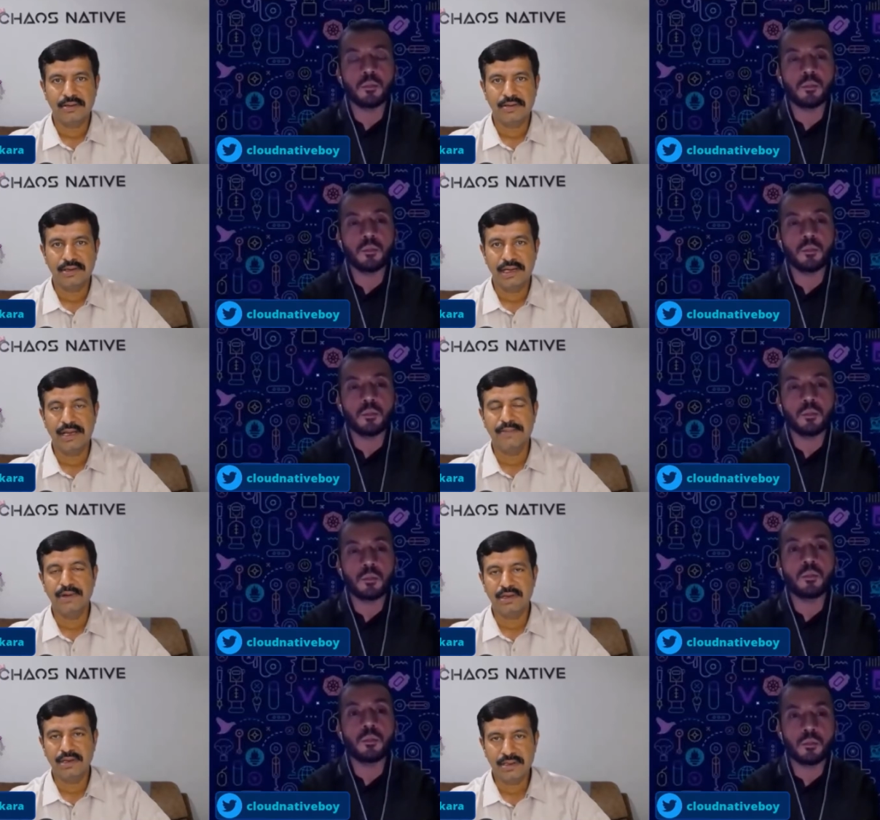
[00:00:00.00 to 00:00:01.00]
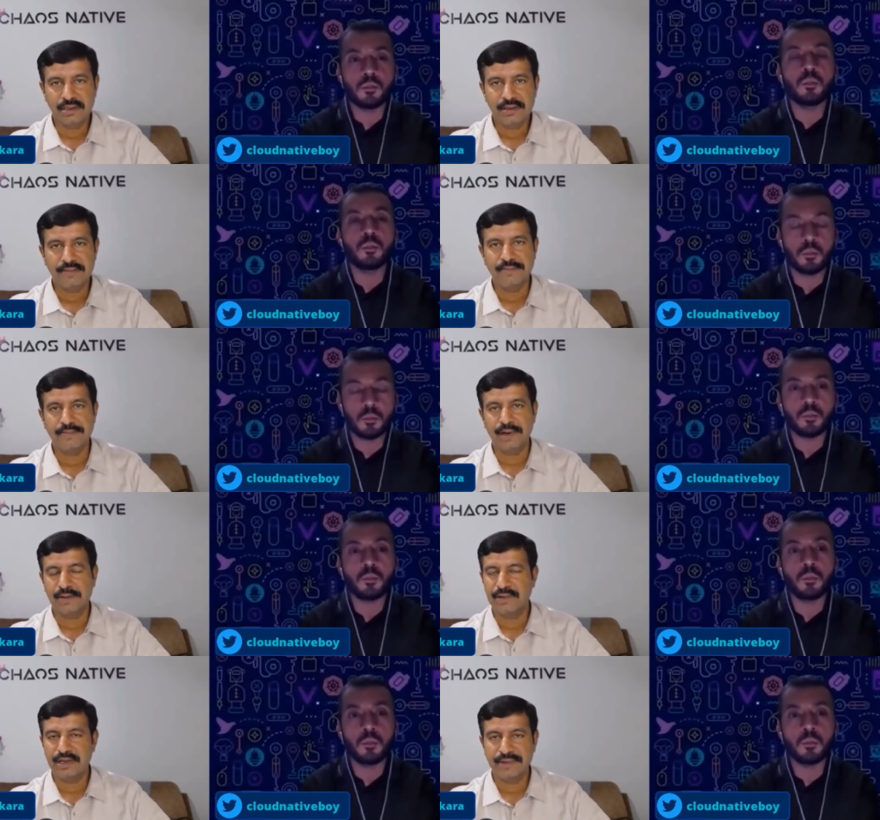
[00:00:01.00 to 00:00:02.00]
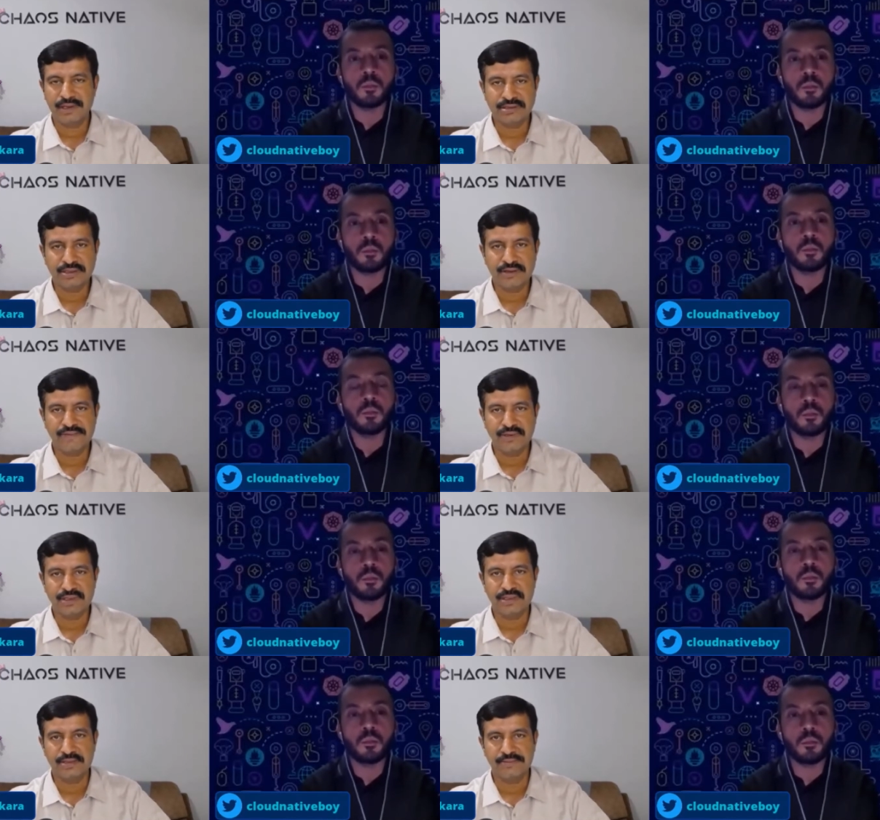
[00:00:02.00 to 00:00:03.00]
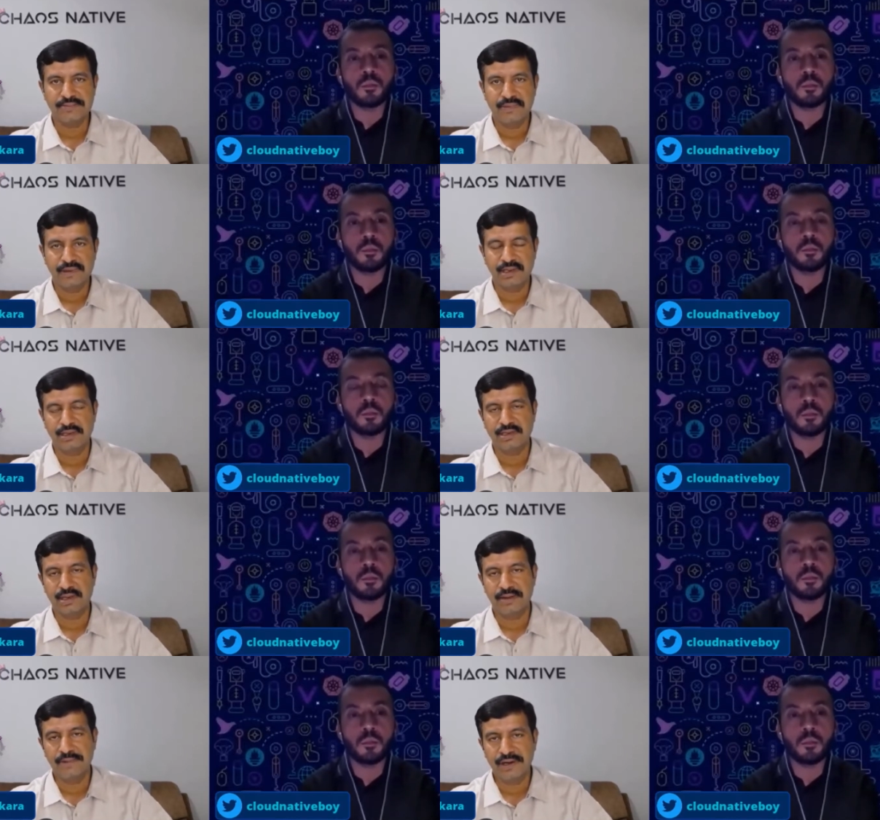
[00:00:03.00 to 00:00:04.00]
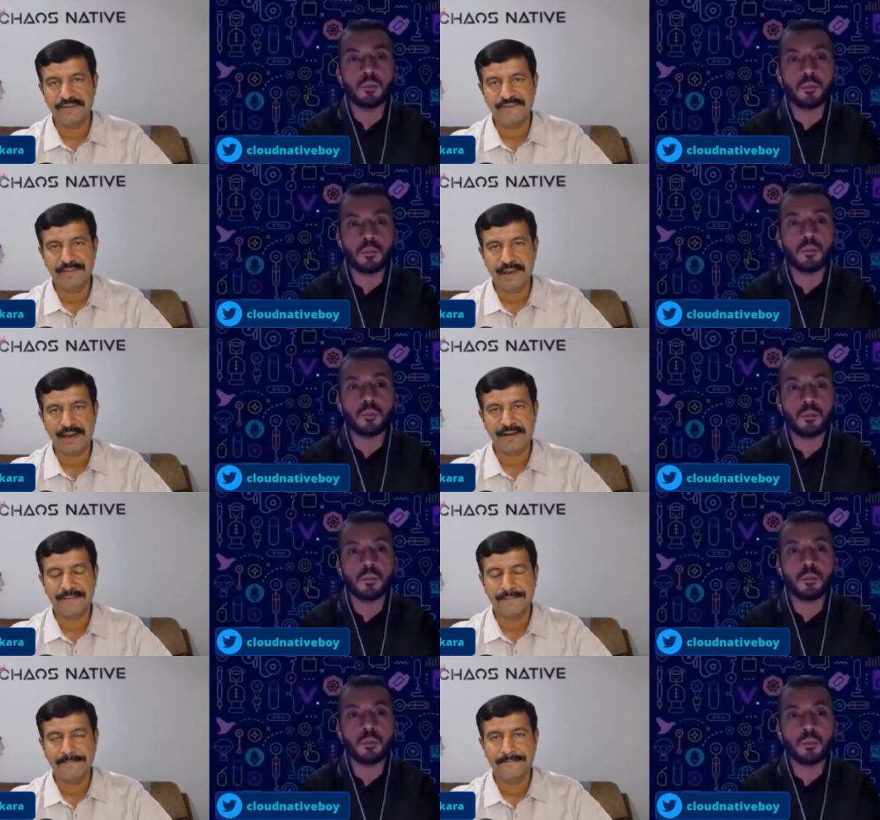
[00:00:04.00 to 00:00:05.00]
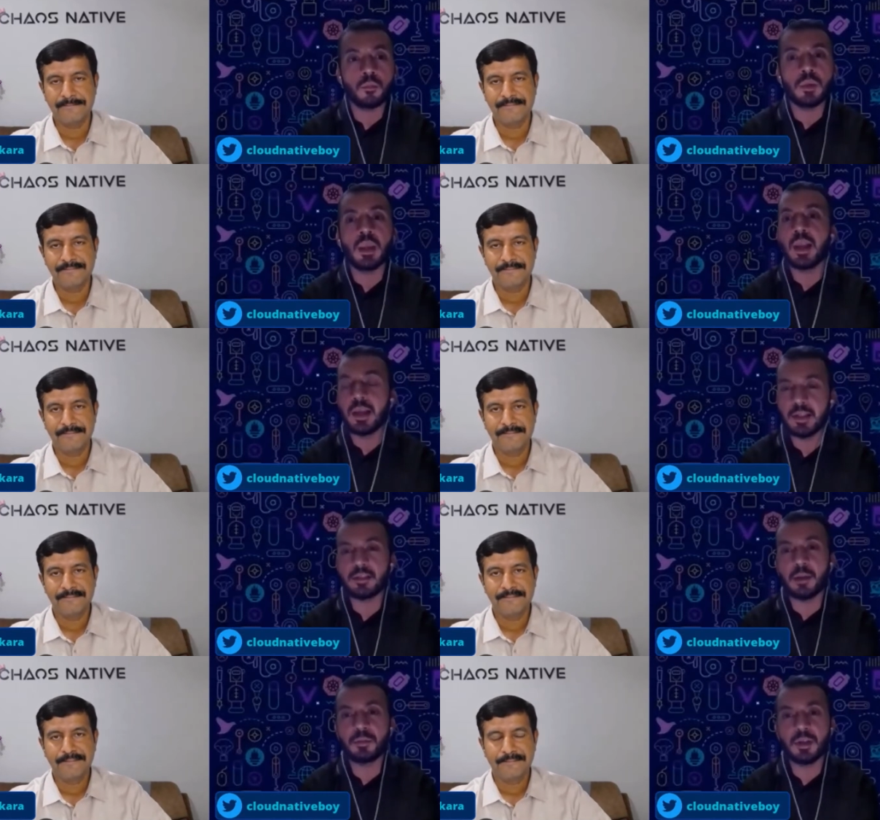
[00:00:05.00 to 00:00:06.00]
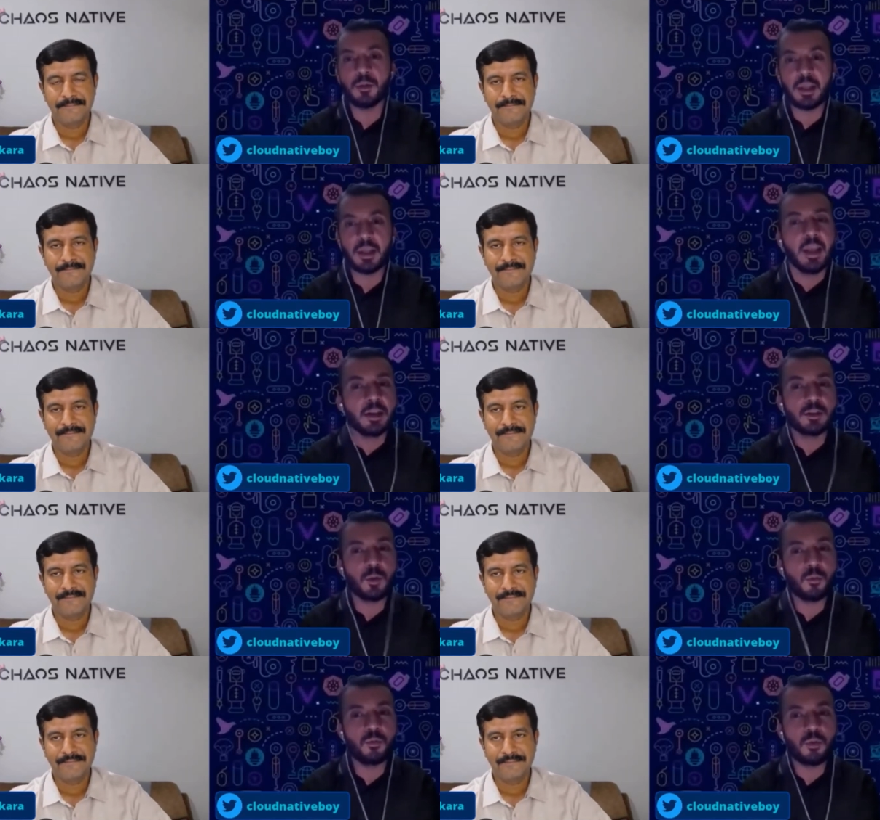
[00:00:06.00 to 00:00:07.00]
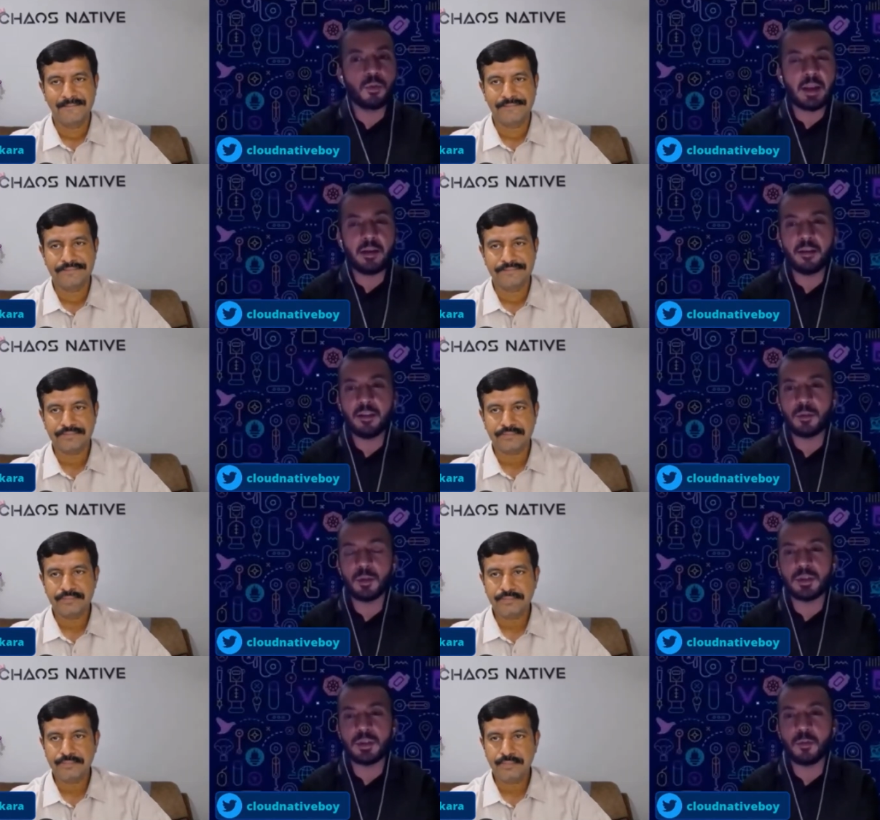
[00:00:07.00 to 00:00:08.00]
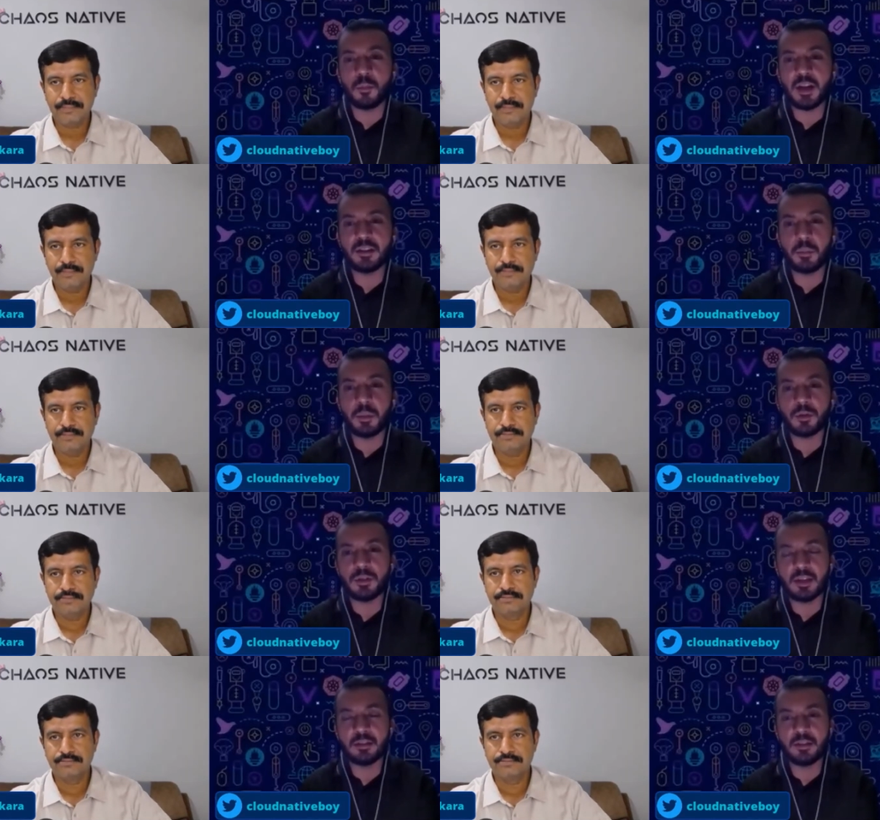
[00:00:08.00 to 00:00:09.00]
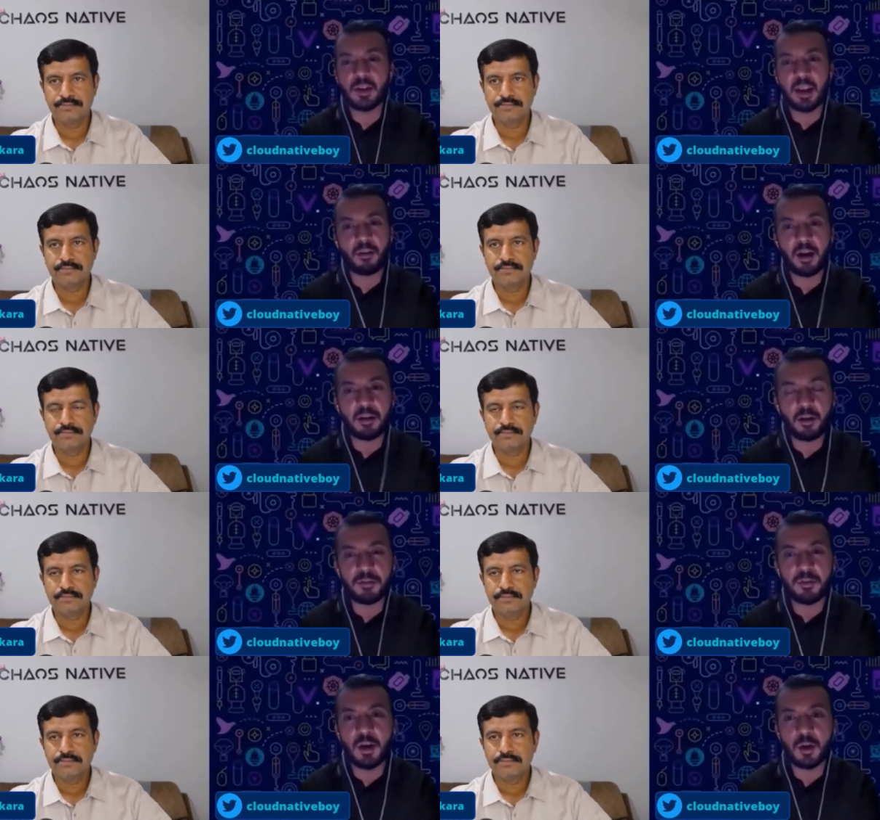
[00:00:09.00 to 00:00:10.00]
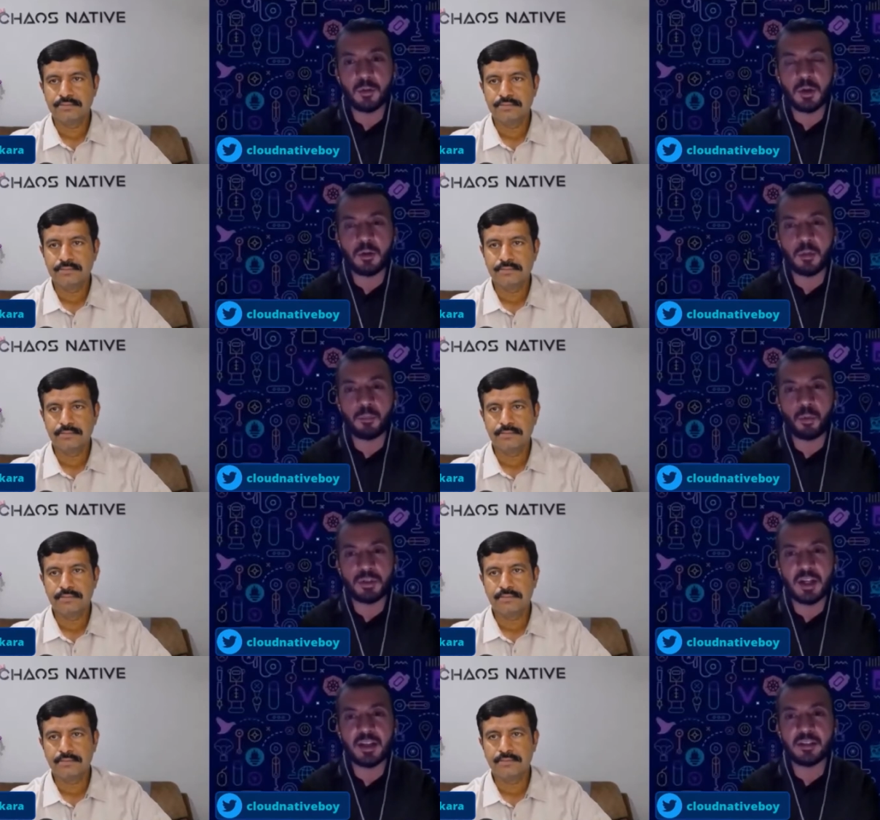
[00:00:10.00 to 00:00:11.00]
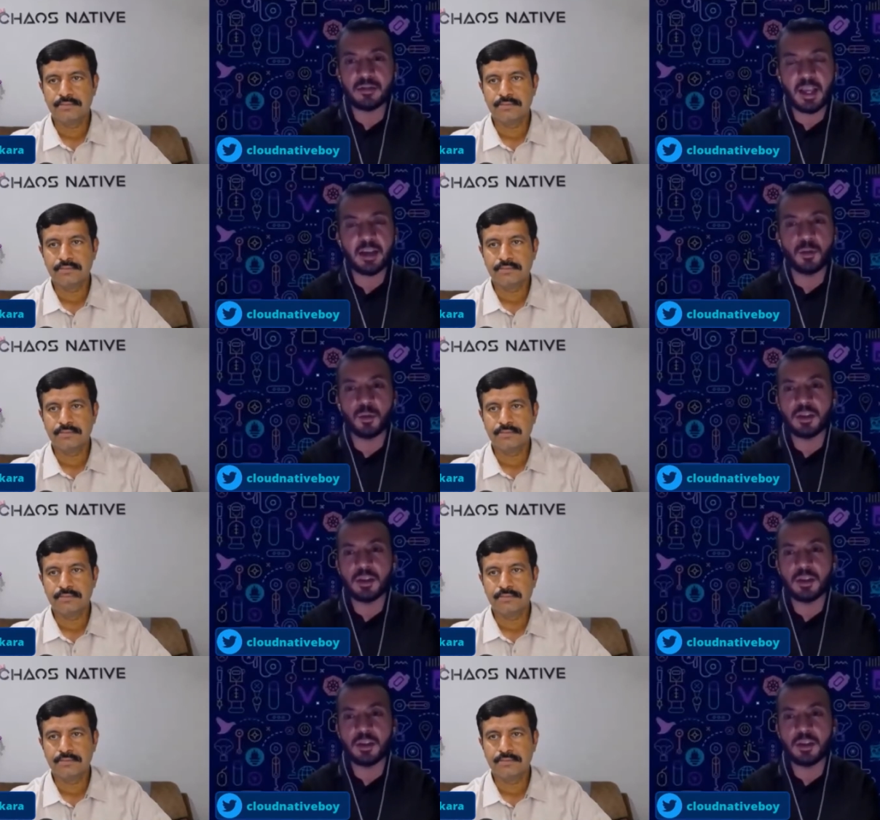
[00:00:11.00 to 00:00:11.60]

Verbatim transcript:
Speaker 1: enabled um, primarily because of community feedback.
Speaker 2: Yes, absolutely. So well, another question from my side, because it right now, the project is, as you